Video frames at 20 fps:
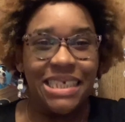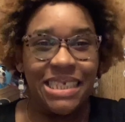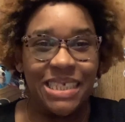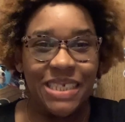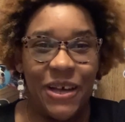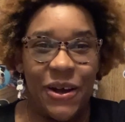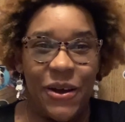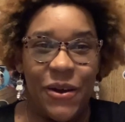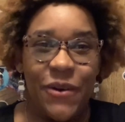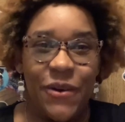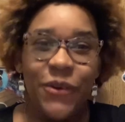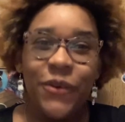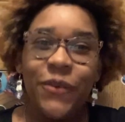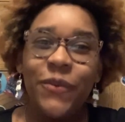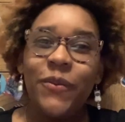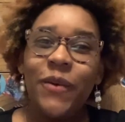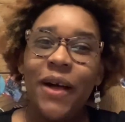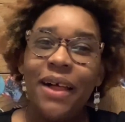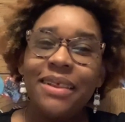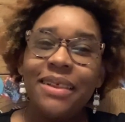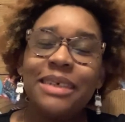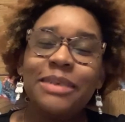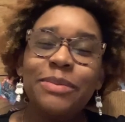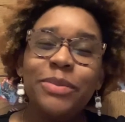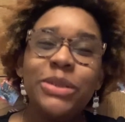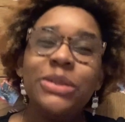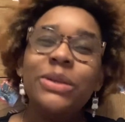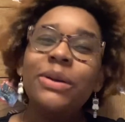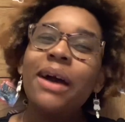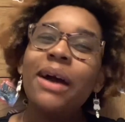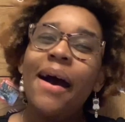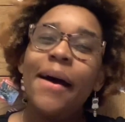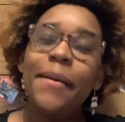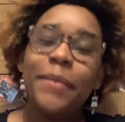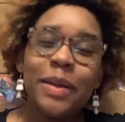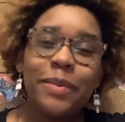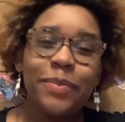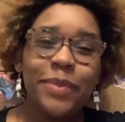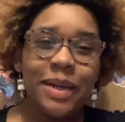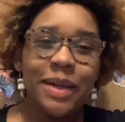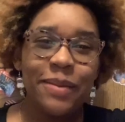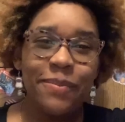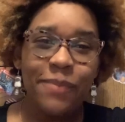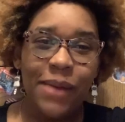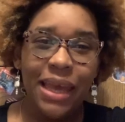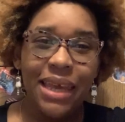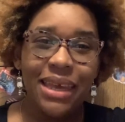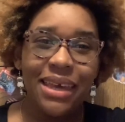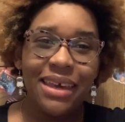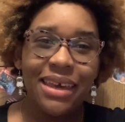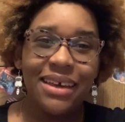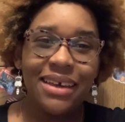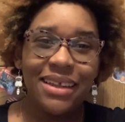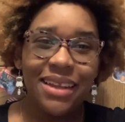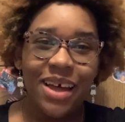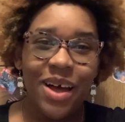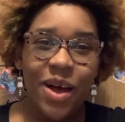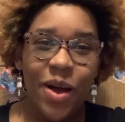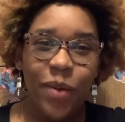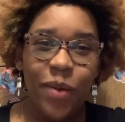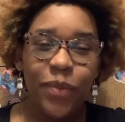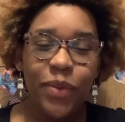So, welcome to Comic Book Making Club.